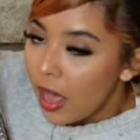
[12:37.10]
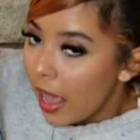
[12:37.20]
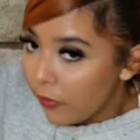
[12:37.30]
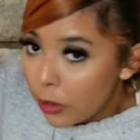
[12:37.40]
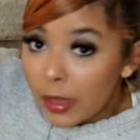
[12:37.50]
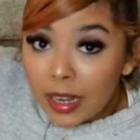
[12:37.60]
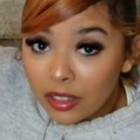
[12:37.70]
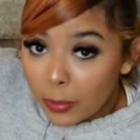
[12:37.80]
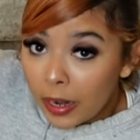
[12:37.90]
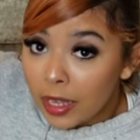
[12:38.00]
If you can
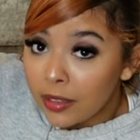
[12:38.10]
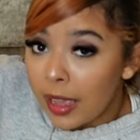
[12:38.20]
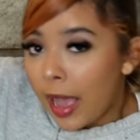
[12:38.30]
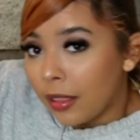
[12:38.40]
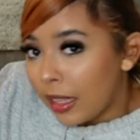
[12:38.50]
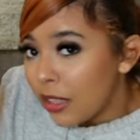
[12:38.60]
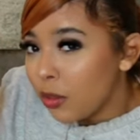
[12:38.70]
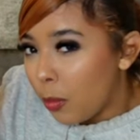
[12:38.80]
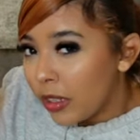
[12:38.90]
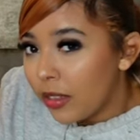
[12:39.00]
experience it at
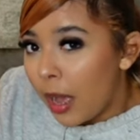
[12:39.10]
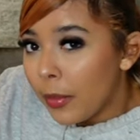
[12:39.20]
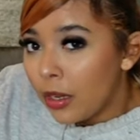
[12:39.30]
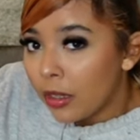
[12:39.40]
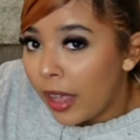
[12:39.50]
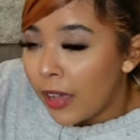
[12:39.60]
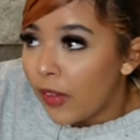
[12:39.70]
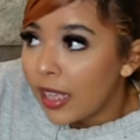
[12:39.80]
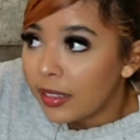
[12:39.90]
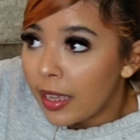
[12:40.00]
least one time in your life,
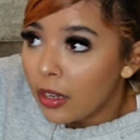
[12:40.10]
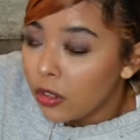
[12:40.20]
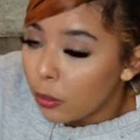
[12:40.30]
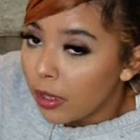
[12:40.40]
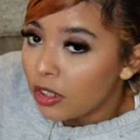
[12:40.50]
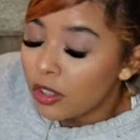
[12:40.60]
I say to do it.